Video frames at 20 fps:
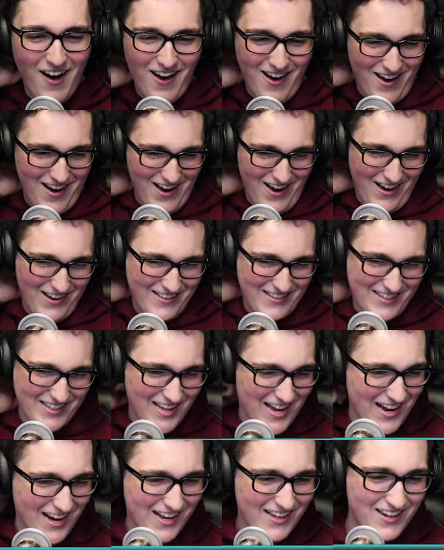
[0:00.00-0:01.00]
oh,
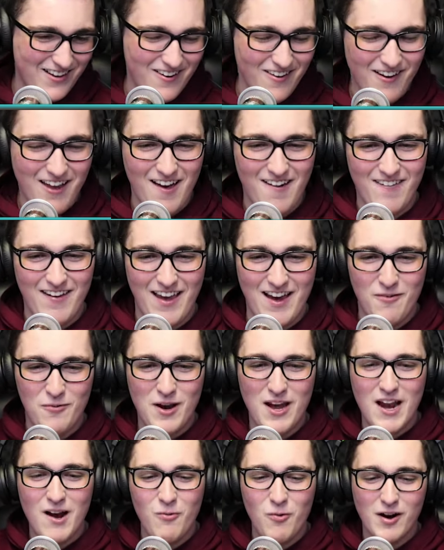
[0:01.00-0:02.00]
dang it, dude. Okay, okay. We
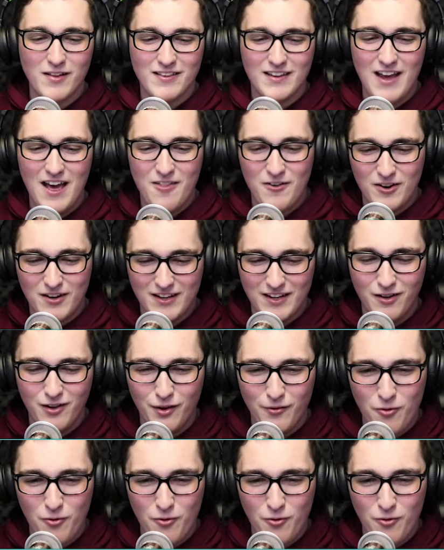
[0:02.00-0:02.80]
gotta work together and kill